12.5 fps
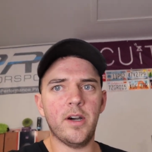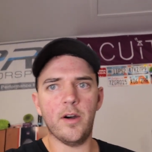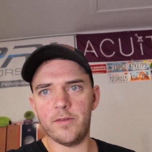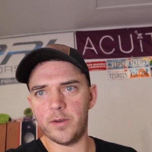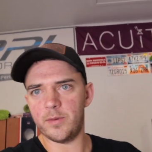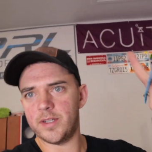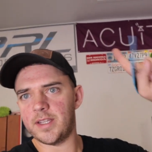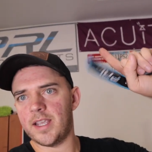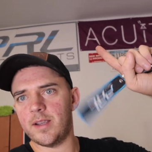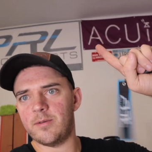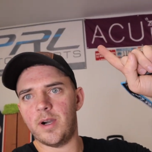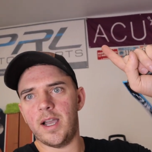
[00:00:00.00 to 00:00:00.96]
Hopefully one
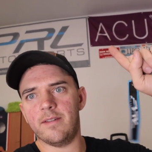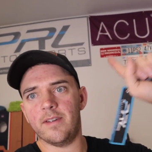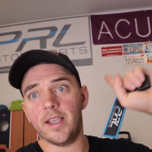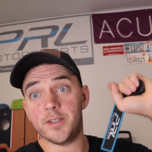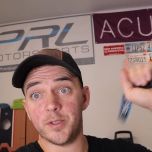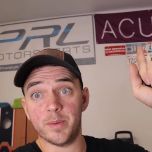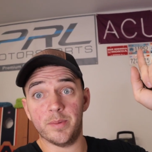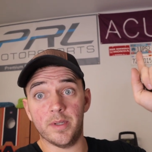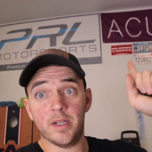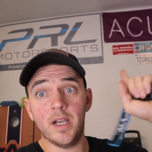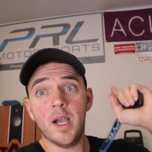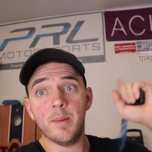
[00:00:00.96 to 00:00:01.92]
day we'll have a
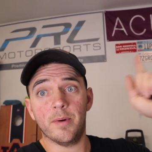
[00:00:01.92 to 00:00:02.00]
Suma